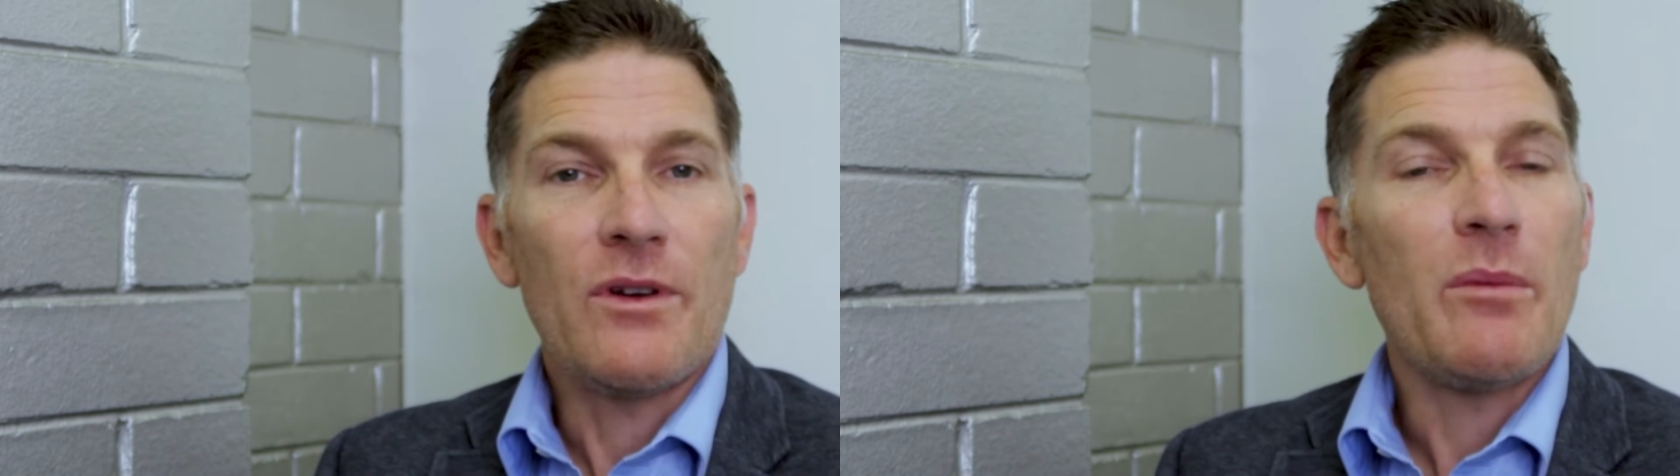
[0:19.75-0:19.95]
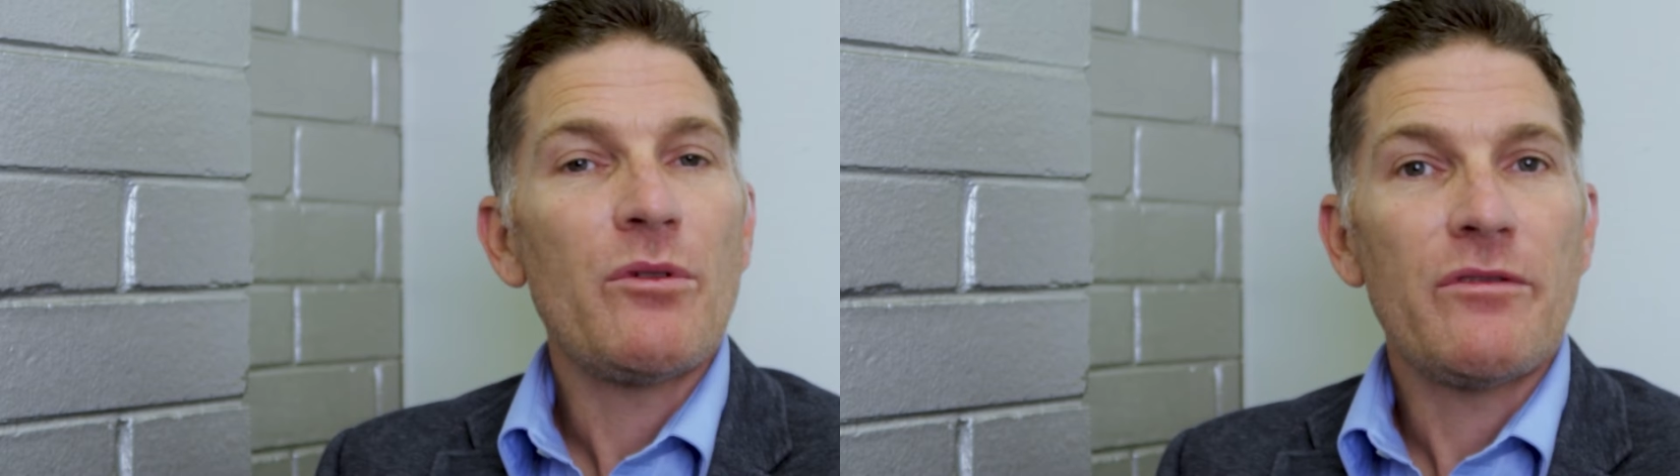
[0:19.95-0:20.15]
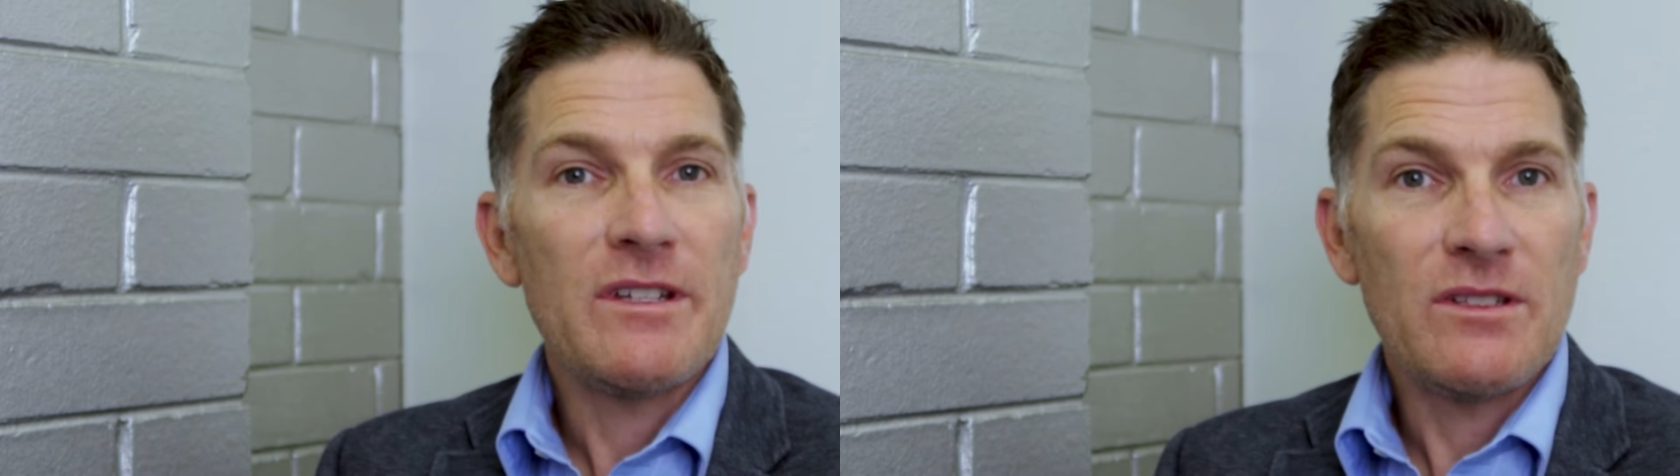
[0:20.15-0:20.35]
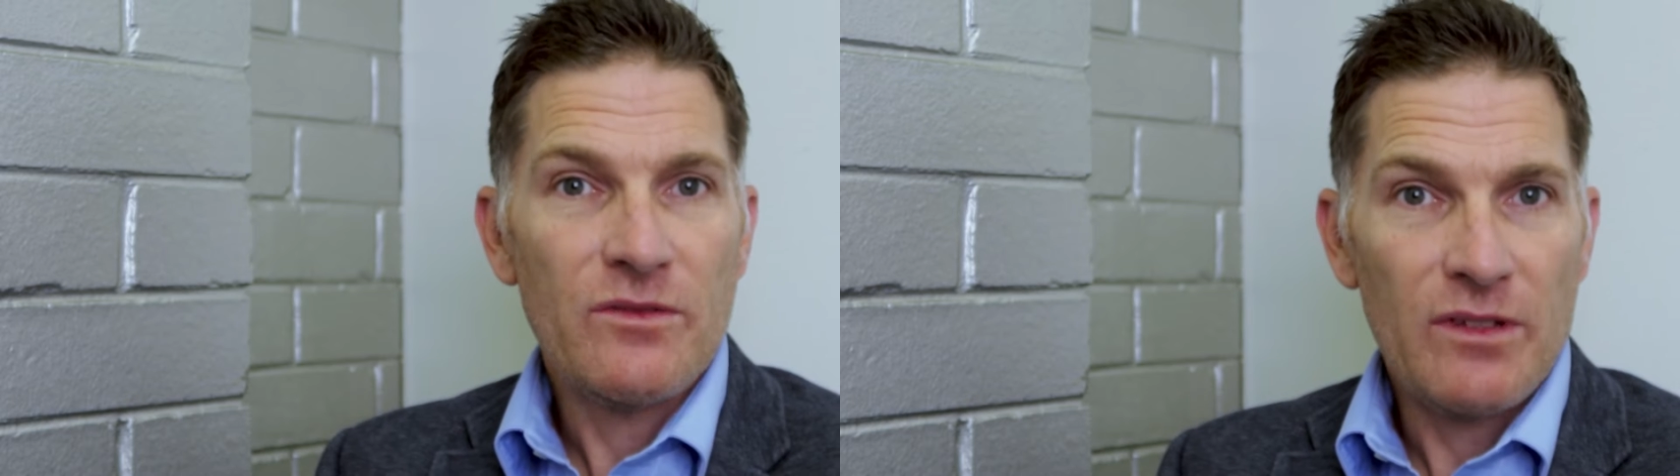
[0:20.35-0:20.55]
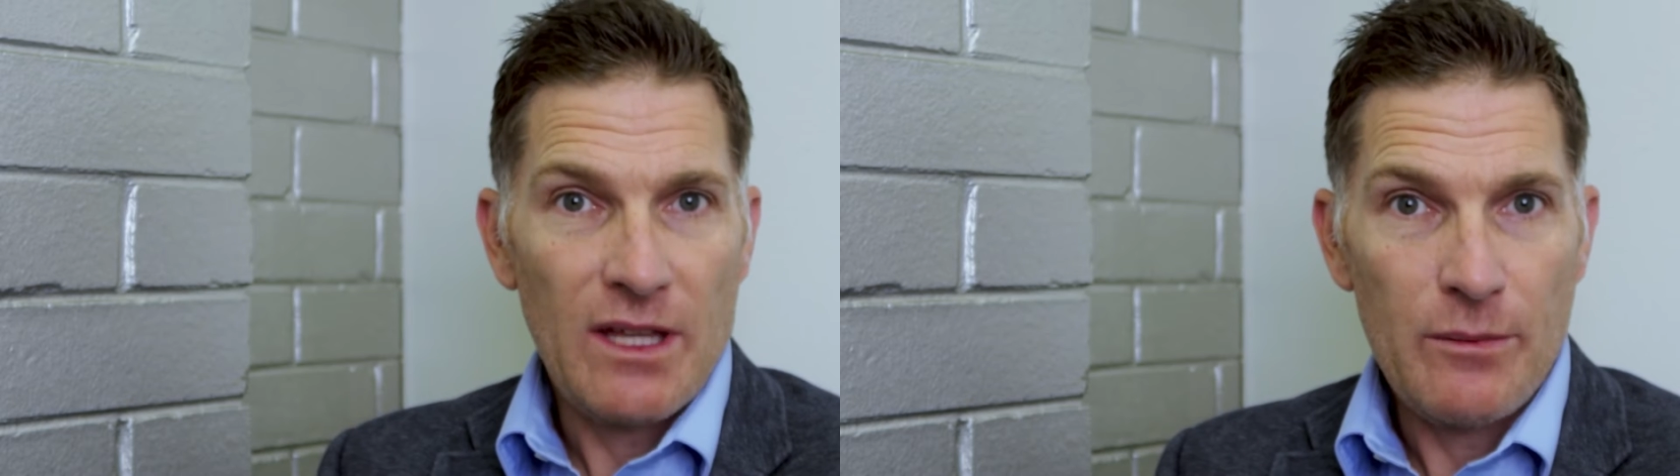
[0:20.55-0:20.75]
There are a number of
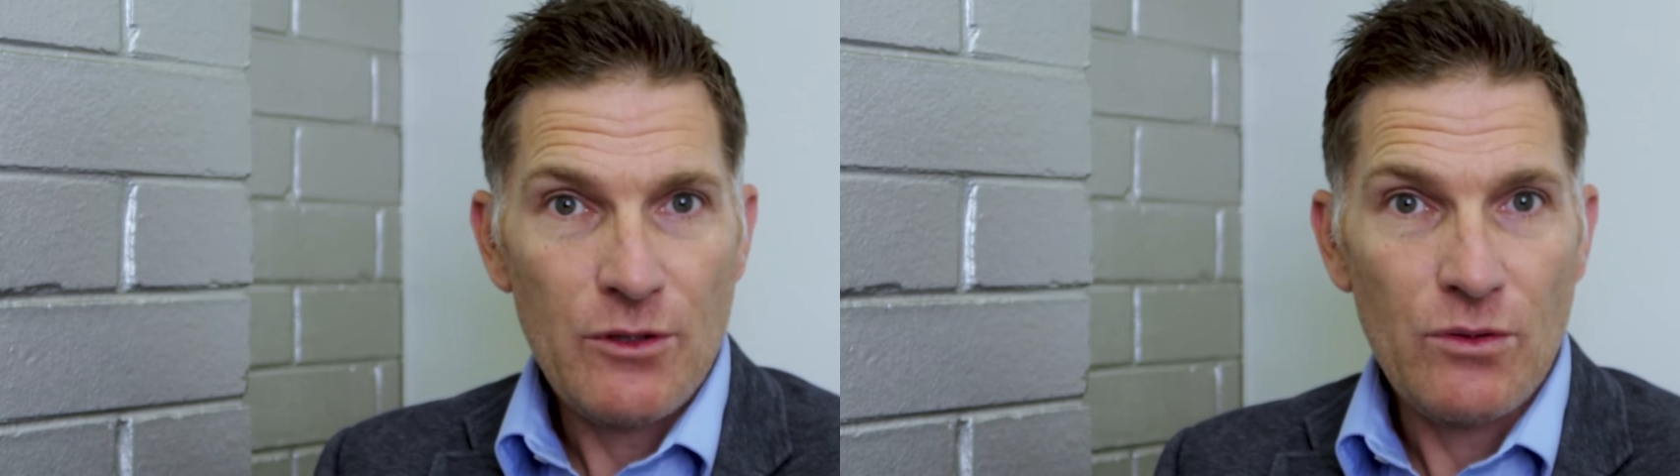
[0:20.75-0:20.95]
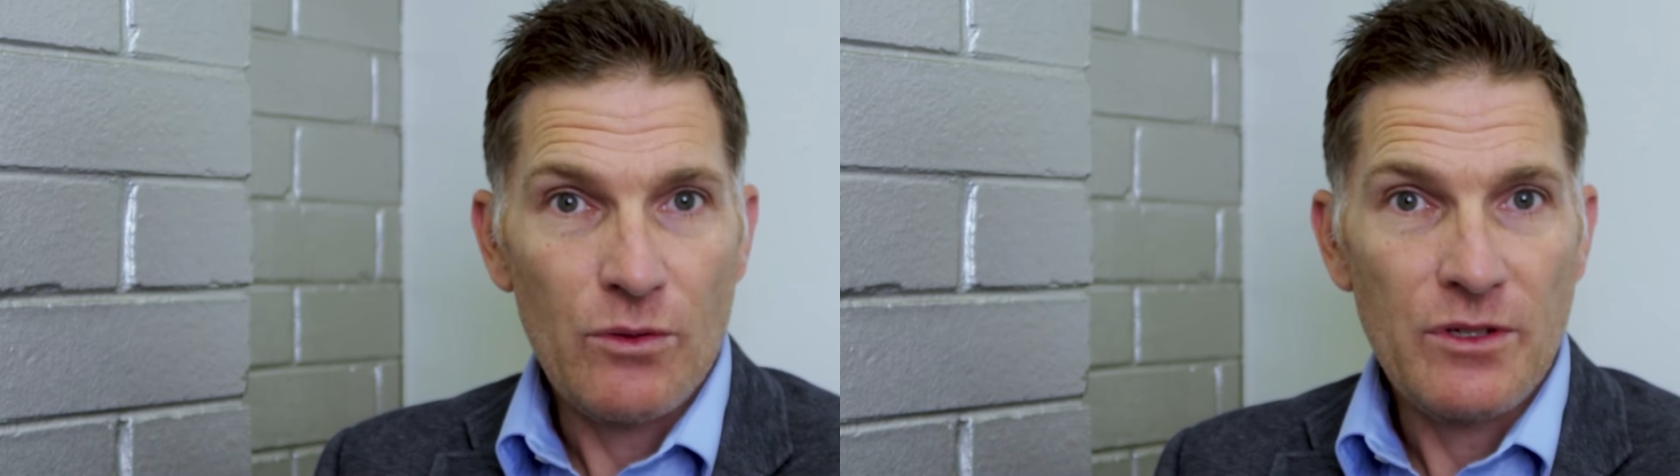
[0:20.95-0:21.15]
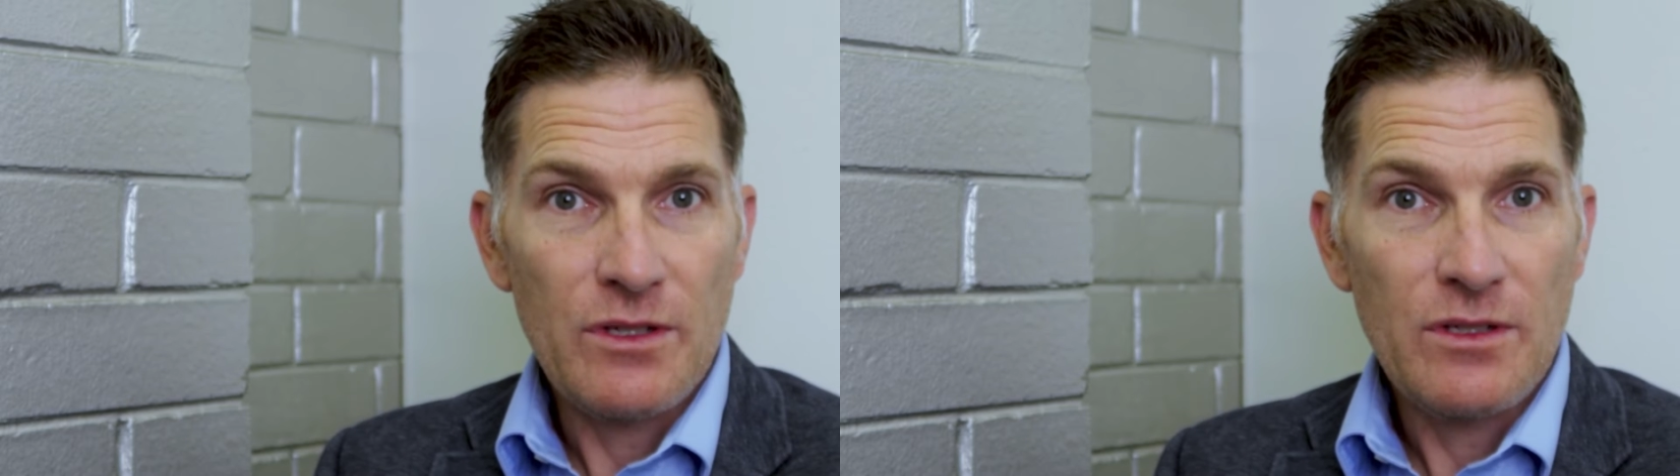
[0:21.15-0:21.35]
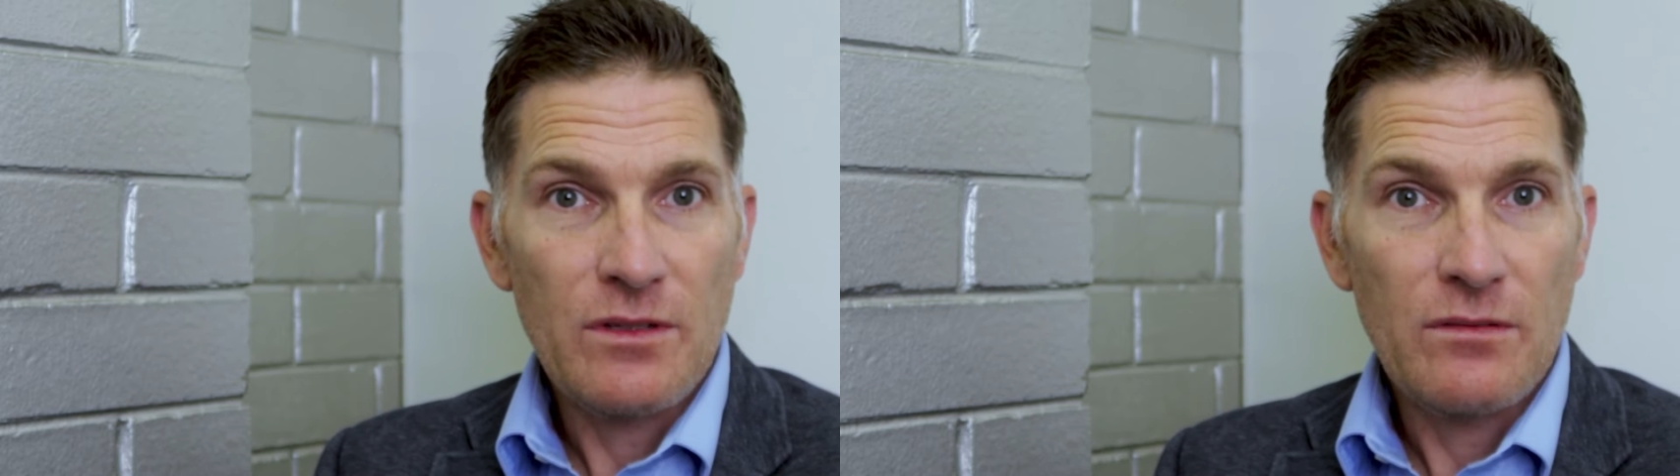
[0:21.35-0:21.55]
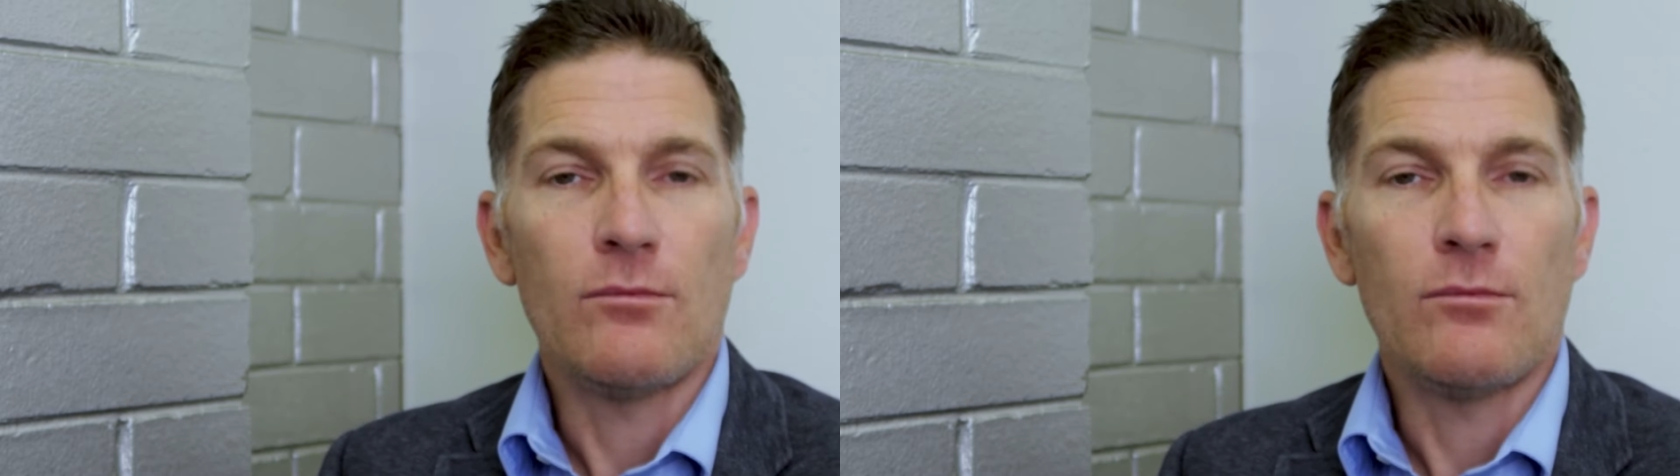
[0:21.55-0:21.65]
reasons for labour shortages.